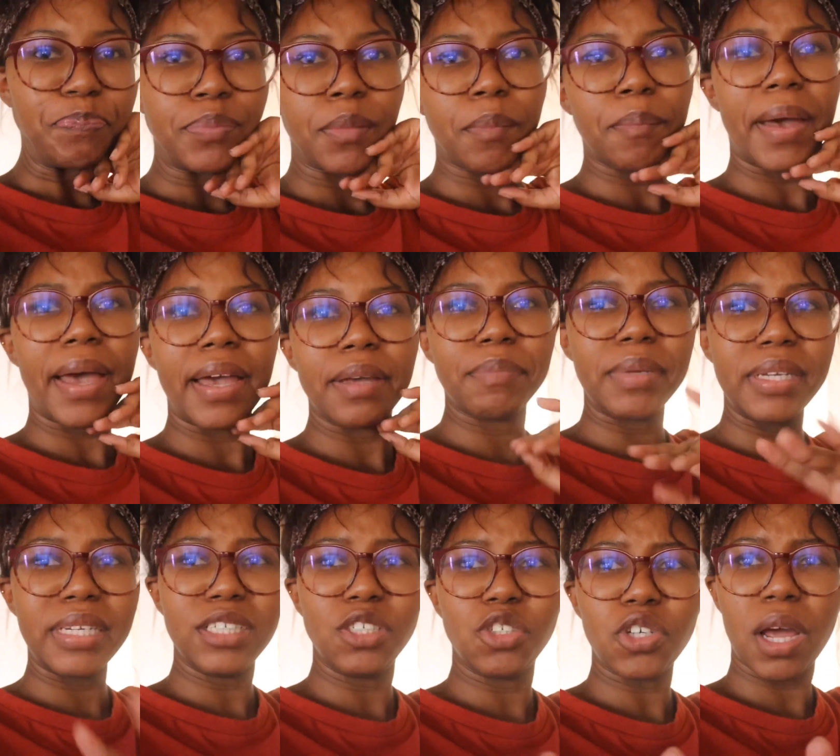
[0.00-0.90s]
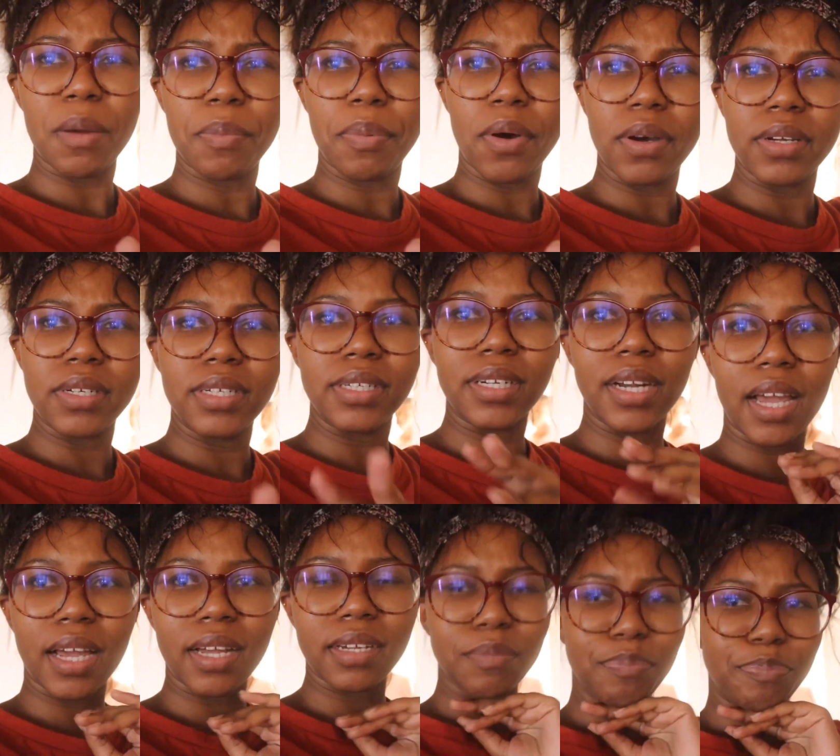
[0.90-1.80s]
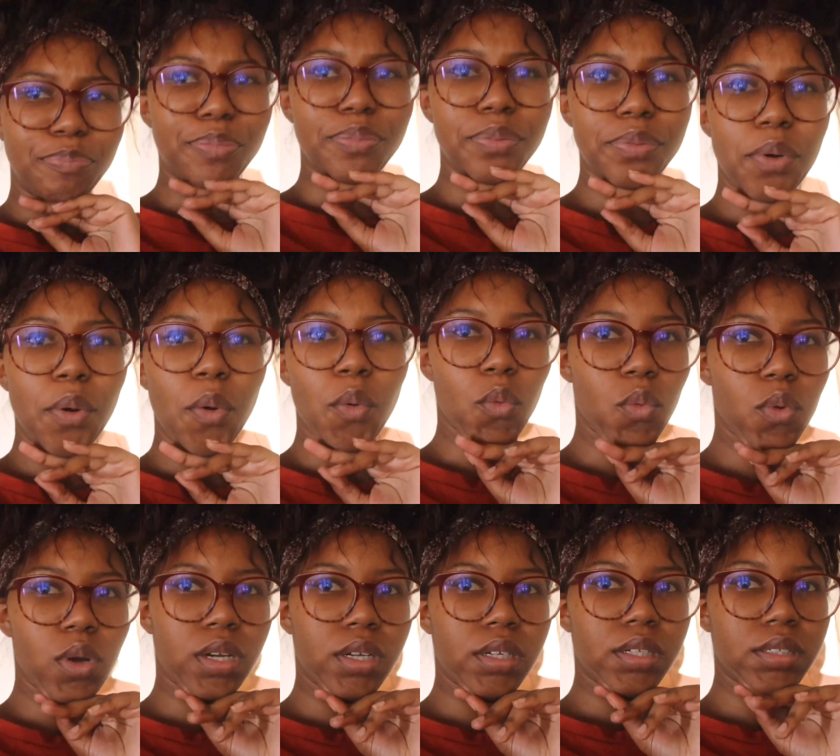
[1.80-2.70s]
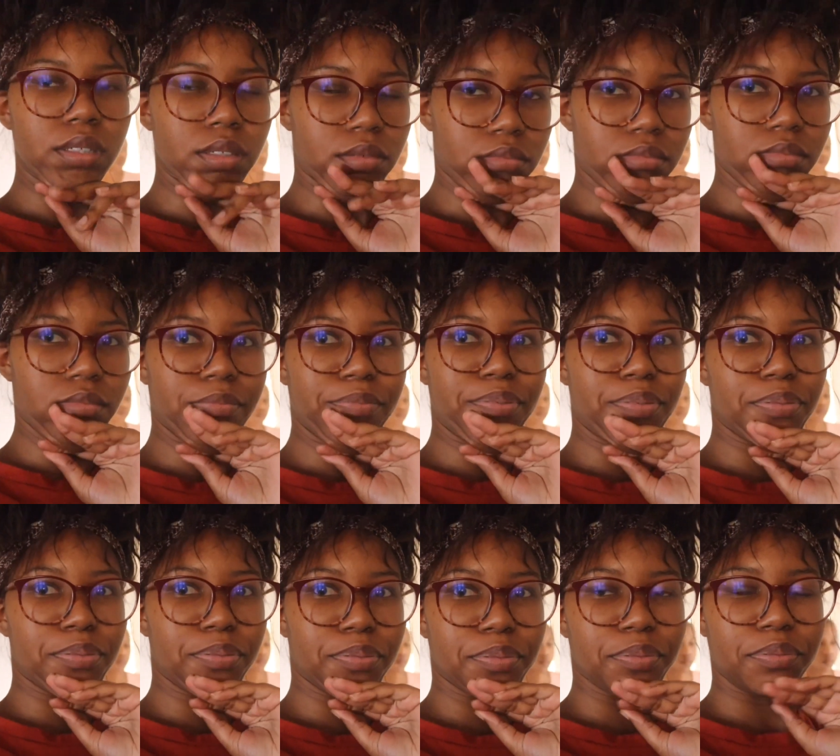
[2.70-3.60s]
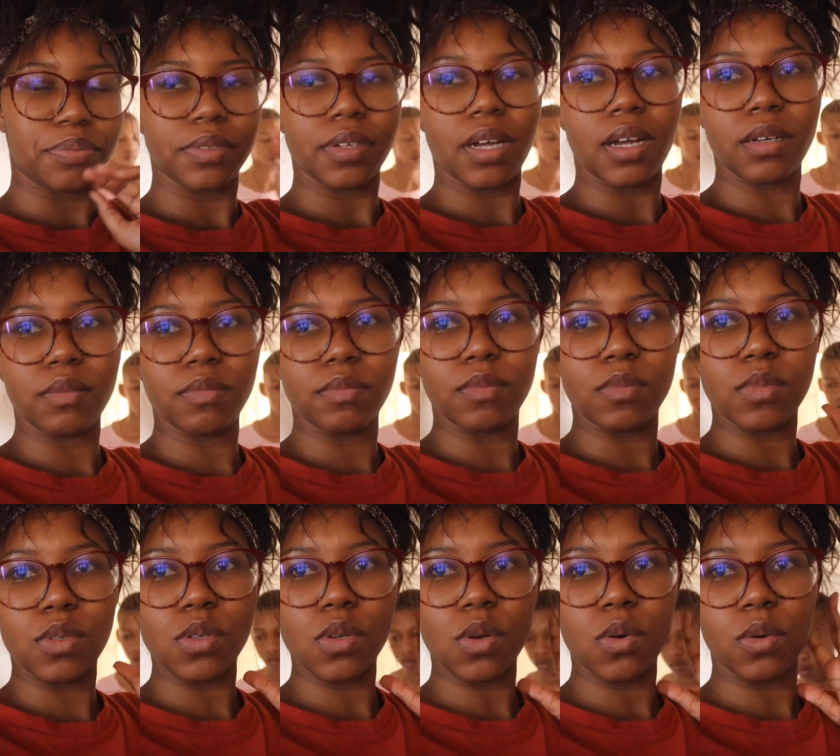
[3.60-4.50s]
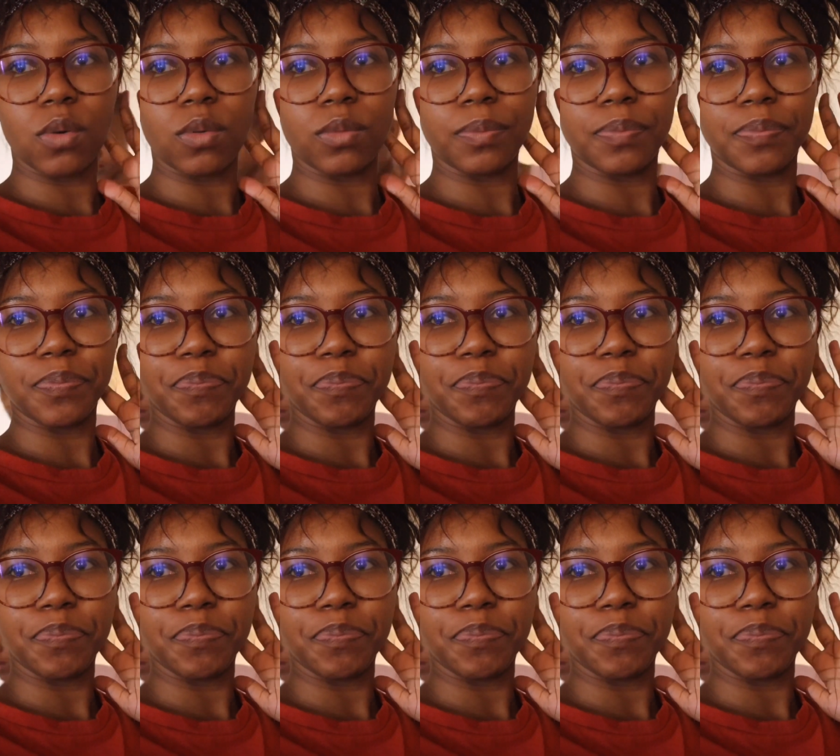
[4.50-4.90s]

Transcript: My mini tripod broke. Um, so.